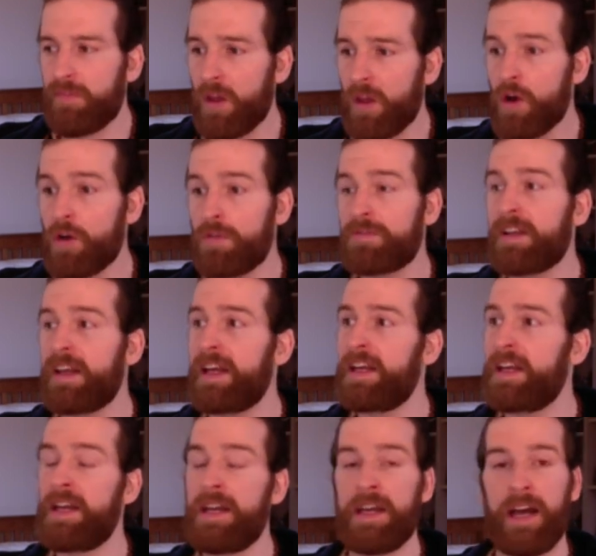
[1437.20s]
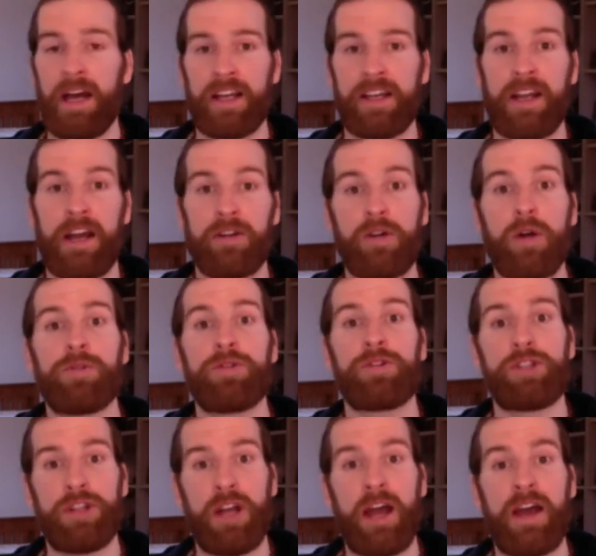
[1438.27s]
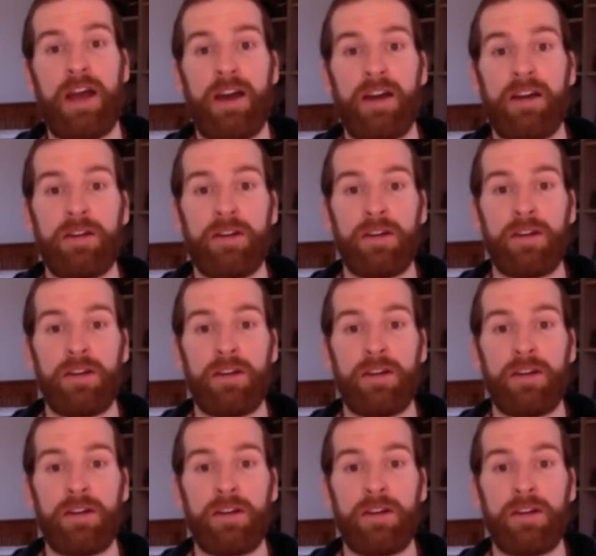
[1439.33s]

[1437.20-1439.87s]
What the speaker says: hopefully I can now go and share